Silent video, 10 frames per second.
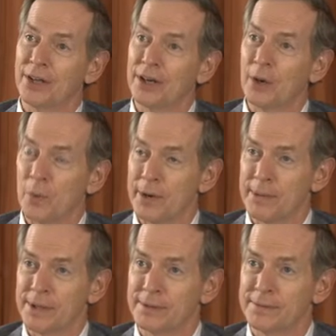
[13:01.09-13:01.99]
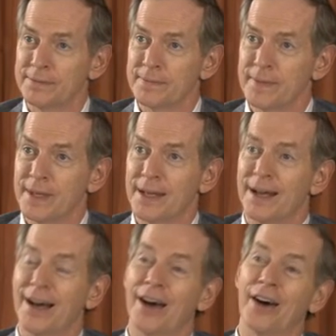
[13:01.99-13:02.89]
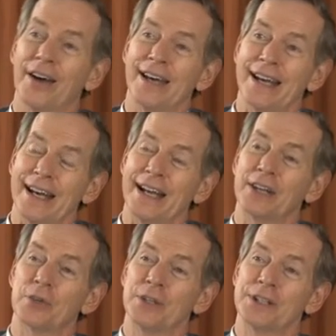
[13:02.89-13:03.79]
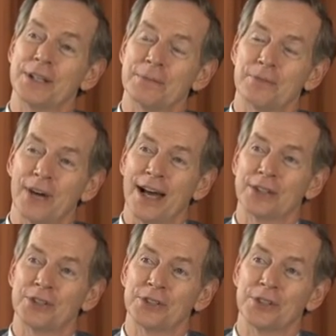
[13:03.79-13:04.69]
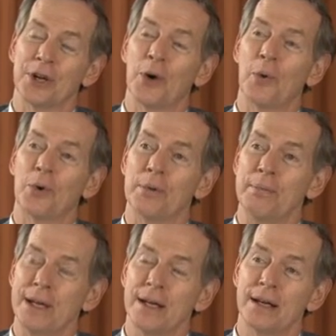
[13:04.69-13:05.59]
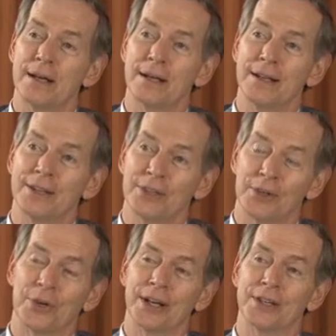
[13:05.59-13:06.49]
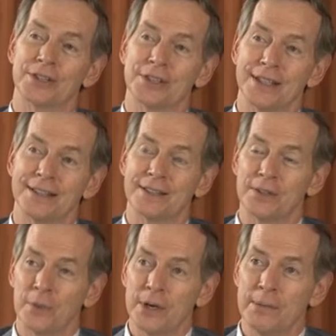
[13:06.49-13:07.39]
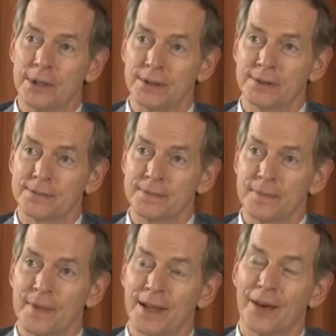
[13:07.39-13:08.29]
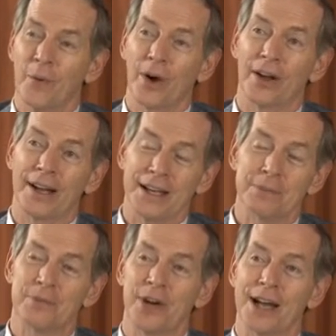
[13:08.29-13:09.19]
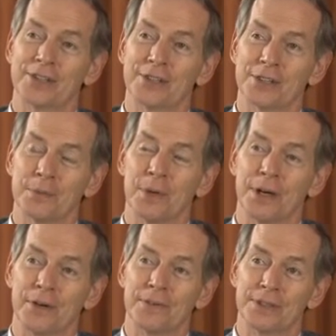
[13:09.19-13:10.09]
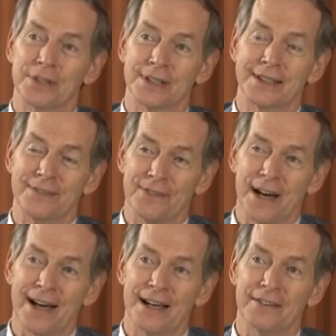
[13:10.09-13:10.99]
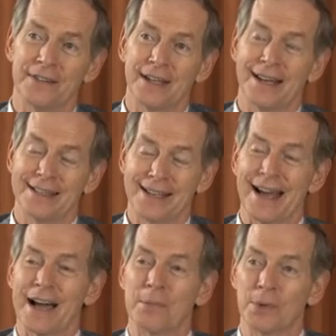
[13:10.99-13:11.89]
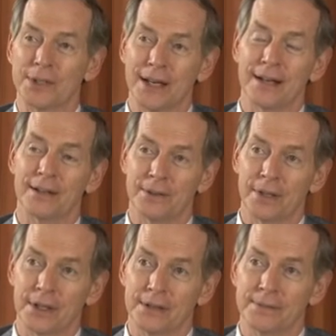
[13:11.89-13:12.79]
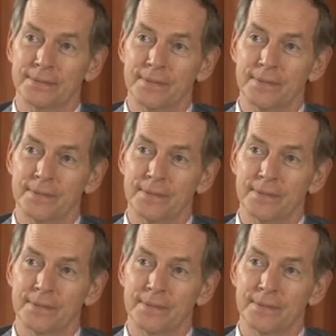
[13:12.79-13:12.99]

younger women. And it increased hip fractures in older men to a greater extent than the women. Well, a hip fracture in someone over 65 has a high mortality rate.